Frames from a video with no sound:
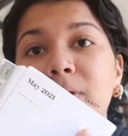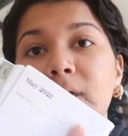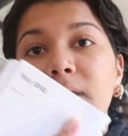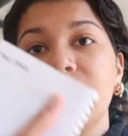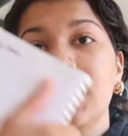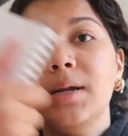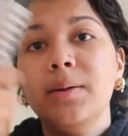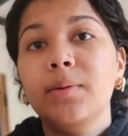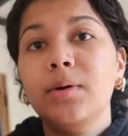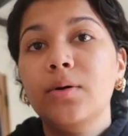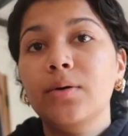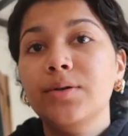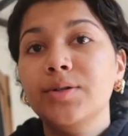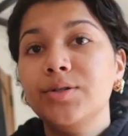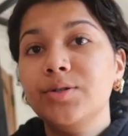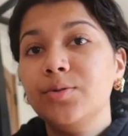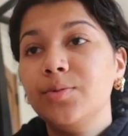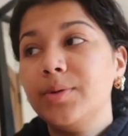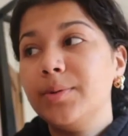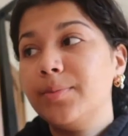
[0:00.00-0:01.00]
and I'm going
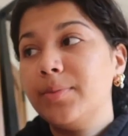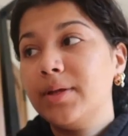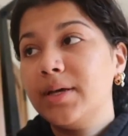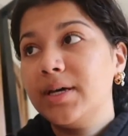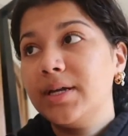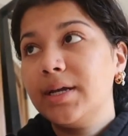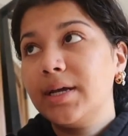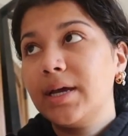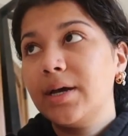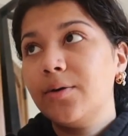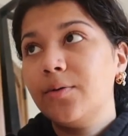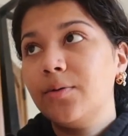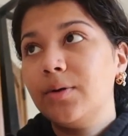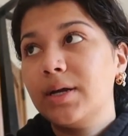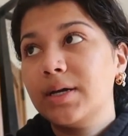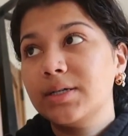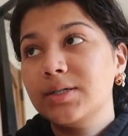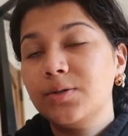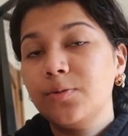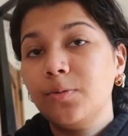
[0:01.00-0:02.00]
to be planning out
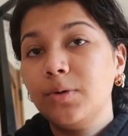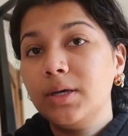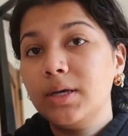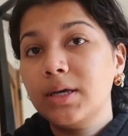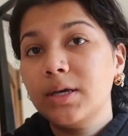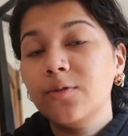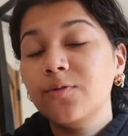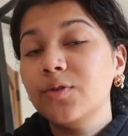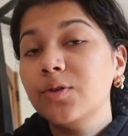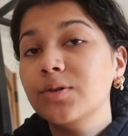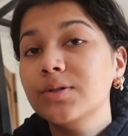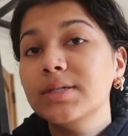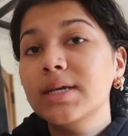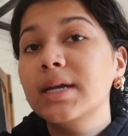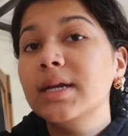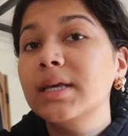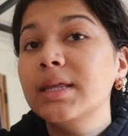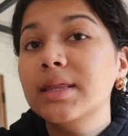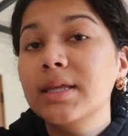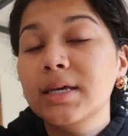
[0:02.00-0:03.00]
next week if there's
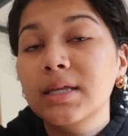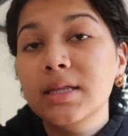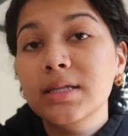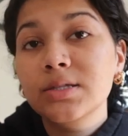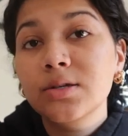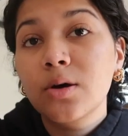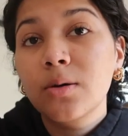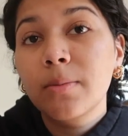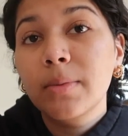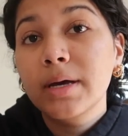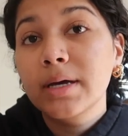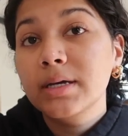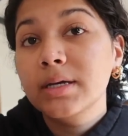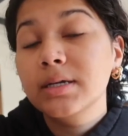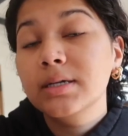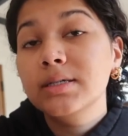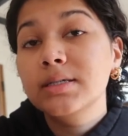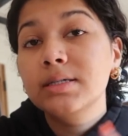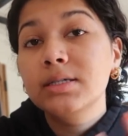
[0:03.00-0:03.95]
anything that's on my